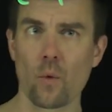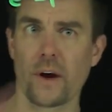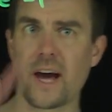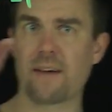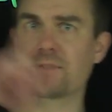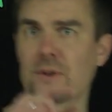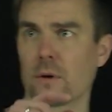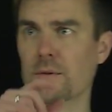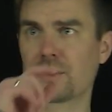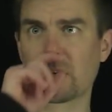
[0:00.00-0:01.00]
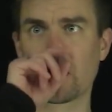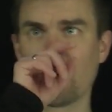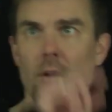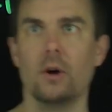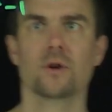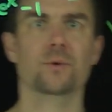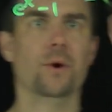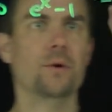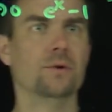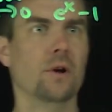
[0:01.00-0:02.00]
well, you have 0 over 0, so
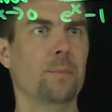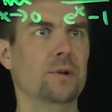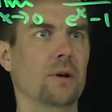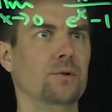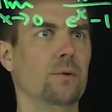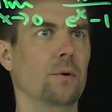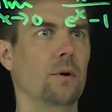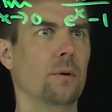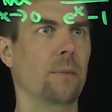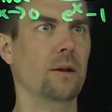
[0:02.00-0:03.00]
we can use L'Hopital's rule.